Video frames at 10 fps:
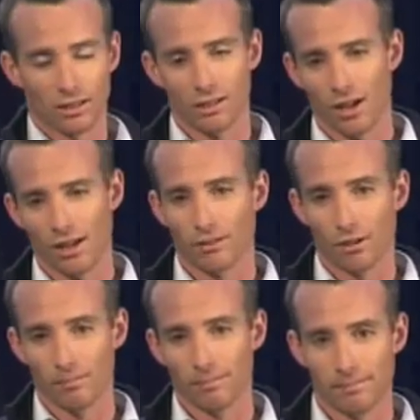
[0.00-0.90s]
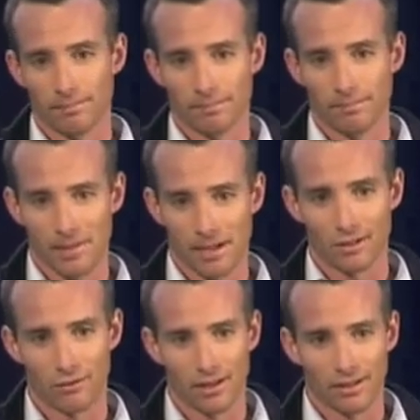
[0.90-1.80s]
you're kind of not
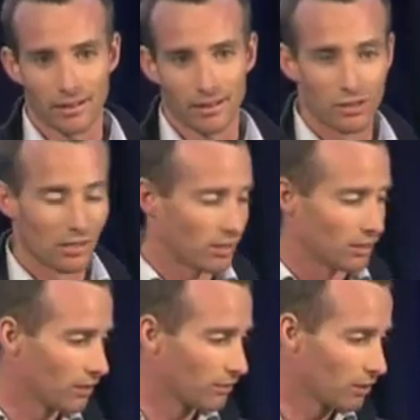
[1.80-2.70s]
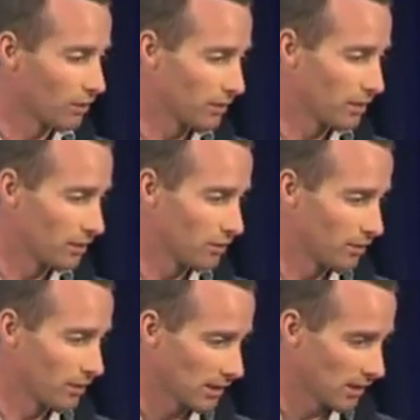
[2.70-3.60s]
mucking around at the edges. You're kind of trying to actually
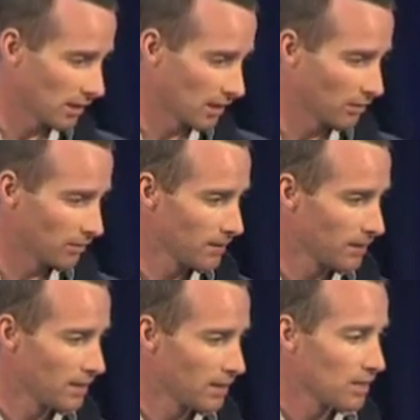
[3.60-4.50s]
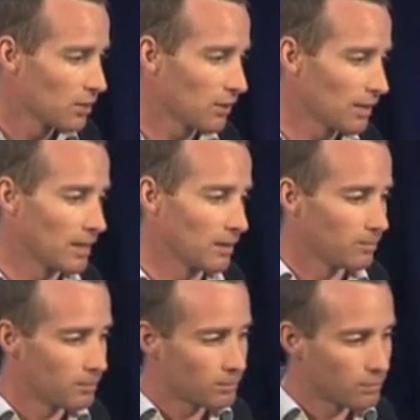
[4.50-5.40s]
do things at scale. So again,
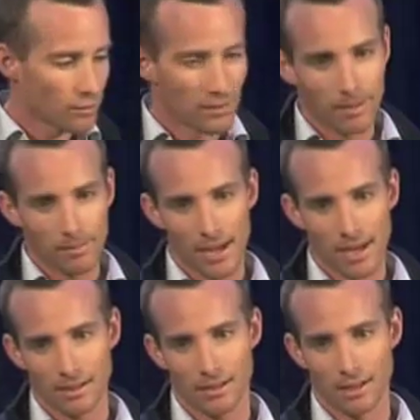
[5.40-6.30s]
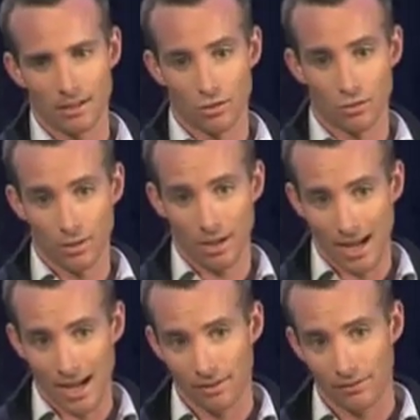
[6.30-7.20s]
proven impacts. They do
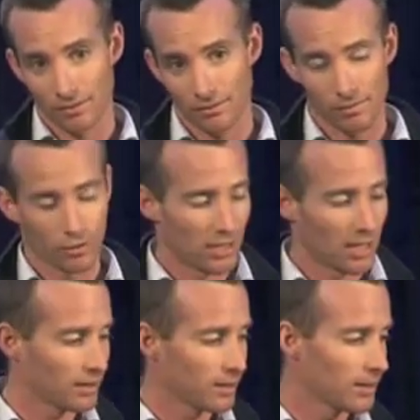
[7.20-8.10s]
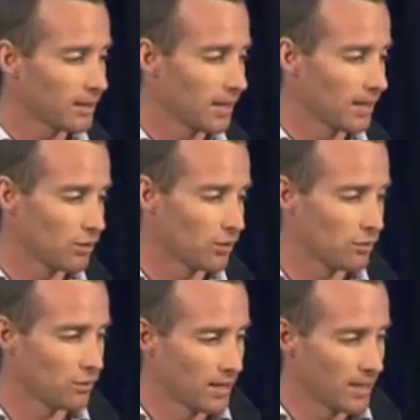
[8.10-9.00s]
halve infant mortality. They
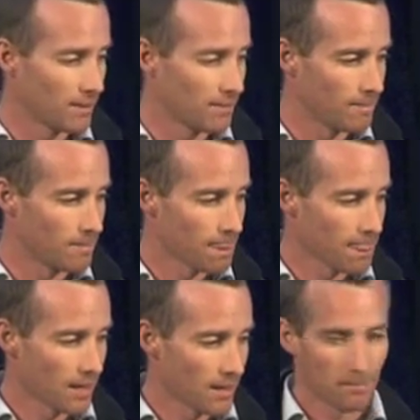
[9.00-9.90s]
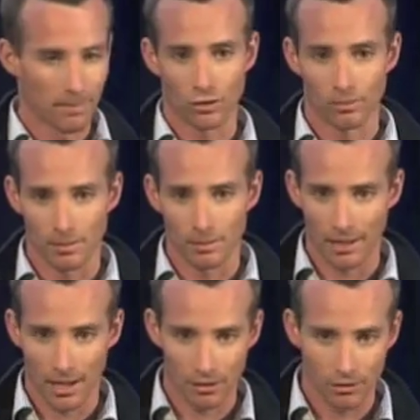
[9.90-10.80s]
do make sure people
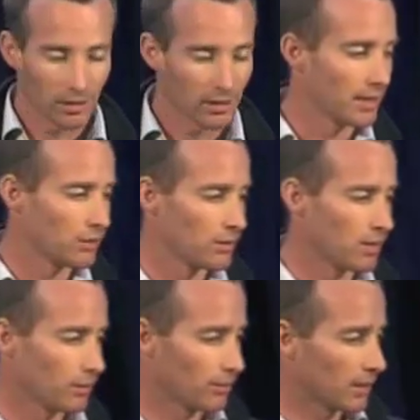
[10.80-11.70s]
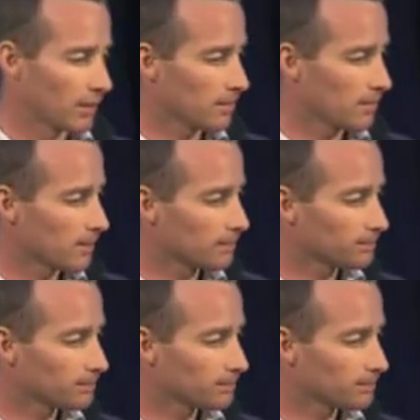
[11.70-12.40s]
aren't hungry, and they do double their incomes.